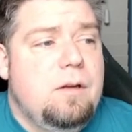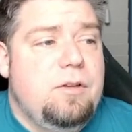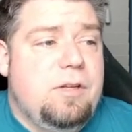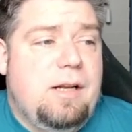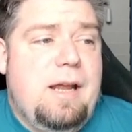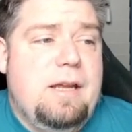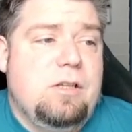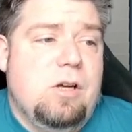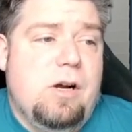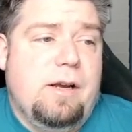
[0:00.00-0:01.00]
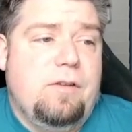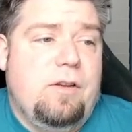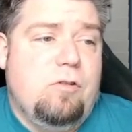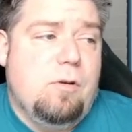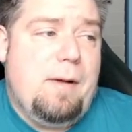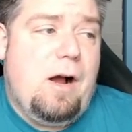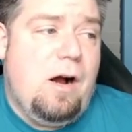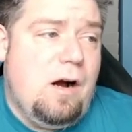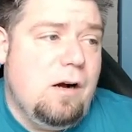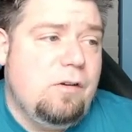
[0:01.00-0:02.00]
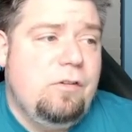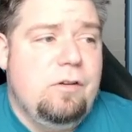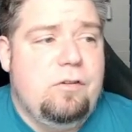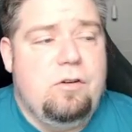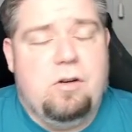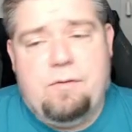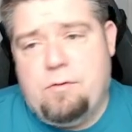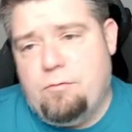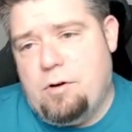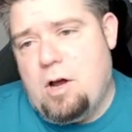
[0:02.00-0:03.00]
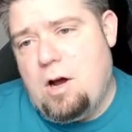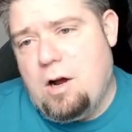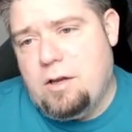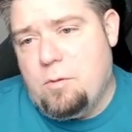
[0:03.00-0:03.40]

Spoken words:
You declare your targets. They talk about arcs, so you've got to have your front arc.